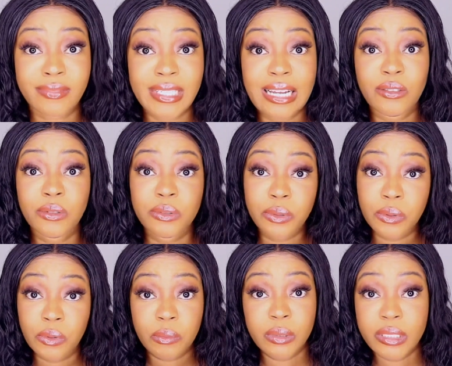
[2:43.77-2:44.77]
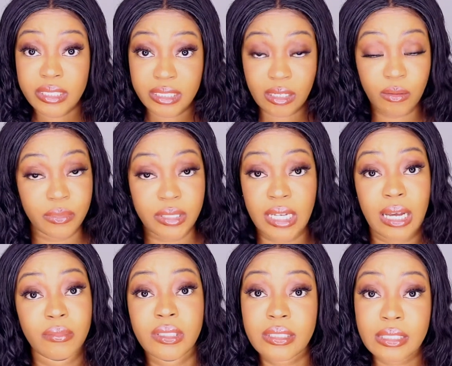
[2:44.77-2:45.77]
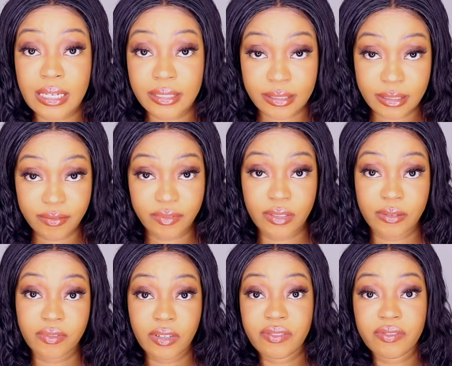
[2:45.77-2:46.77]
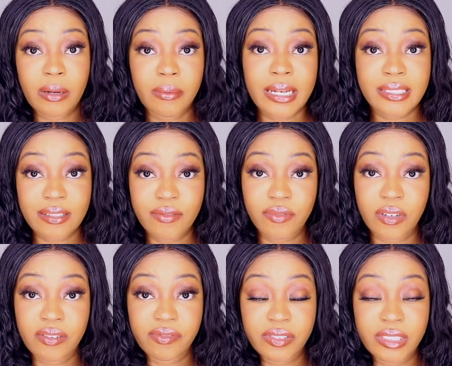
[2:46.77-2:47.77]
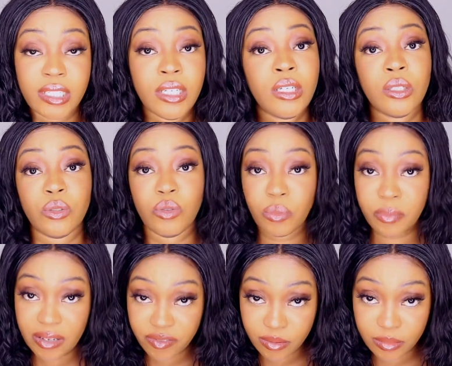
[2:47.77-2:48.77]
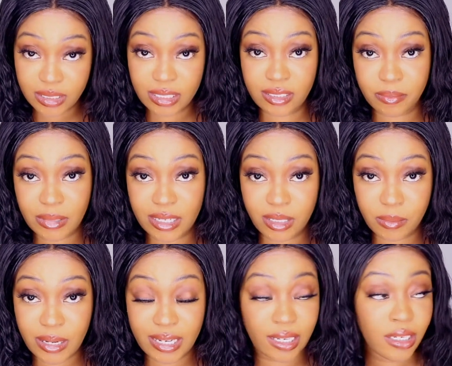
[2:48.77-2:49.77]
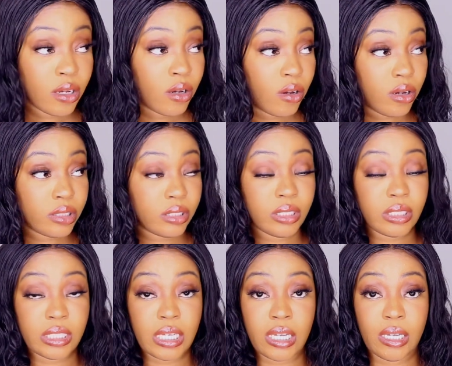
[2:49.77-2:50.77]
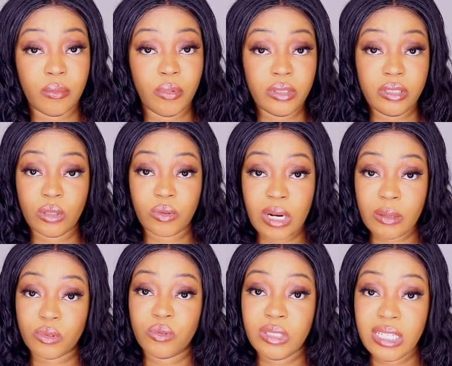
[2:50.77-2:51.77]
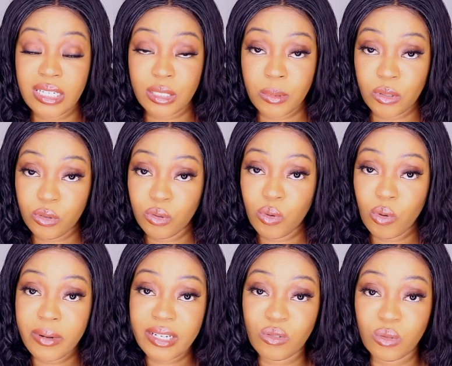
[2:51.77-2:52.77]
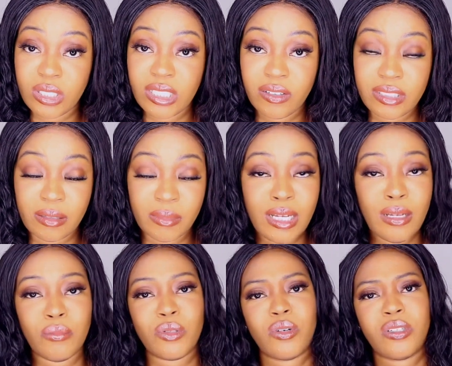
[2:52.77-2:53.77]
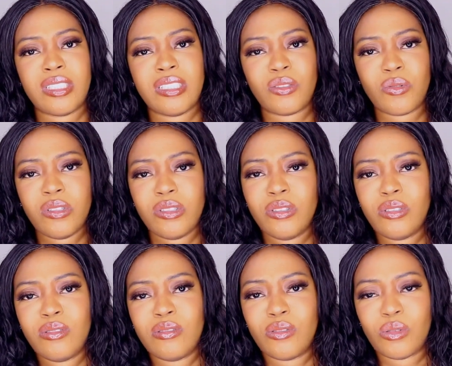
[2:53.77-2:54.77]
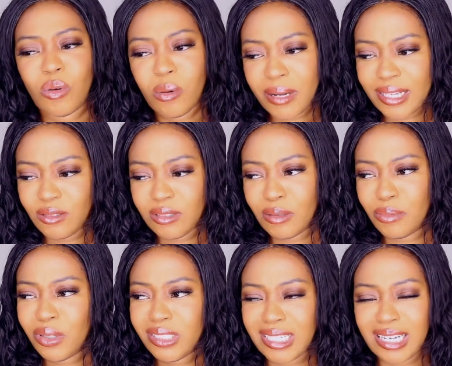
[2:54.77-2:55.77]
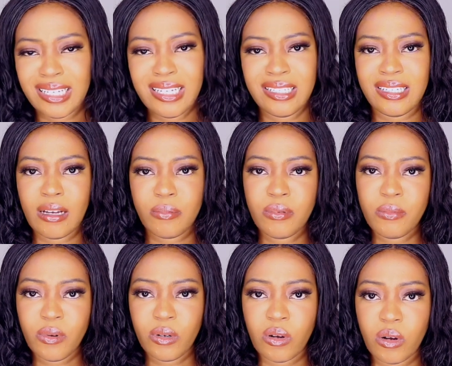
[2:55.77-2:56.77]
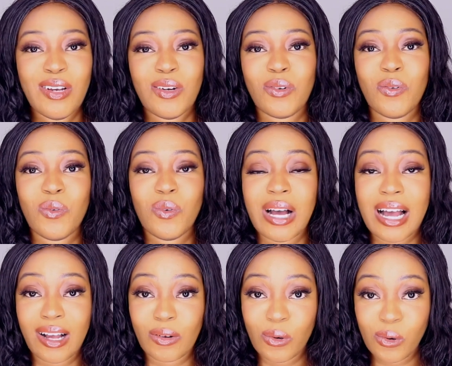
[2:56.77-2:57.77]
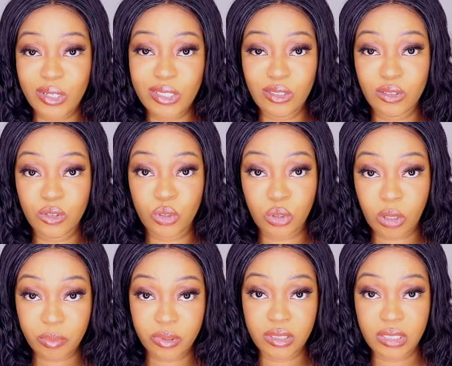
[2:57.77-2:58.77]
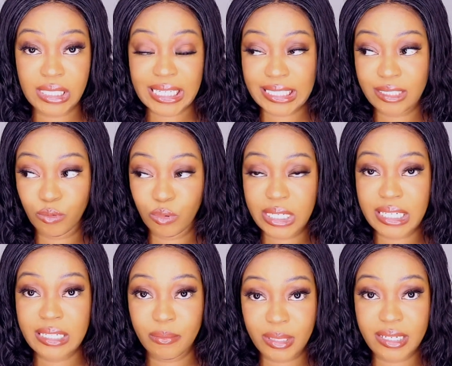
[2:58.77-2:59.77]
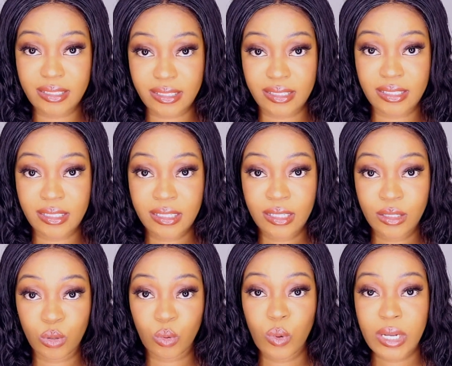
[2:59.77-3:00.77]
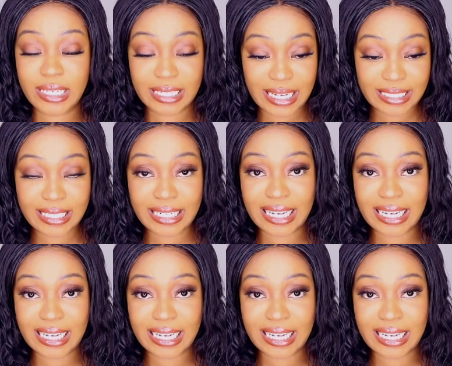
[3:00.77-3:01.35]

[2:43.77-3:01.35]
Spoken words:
I don't know. Please tell me. I'm just asking for a friend. Do perfumes expire? All these body scrubs, do they expire? Do you go back to sell them? Because it's gotten so bad to the point that there are people who are going shopping like a weekly basis to go and gather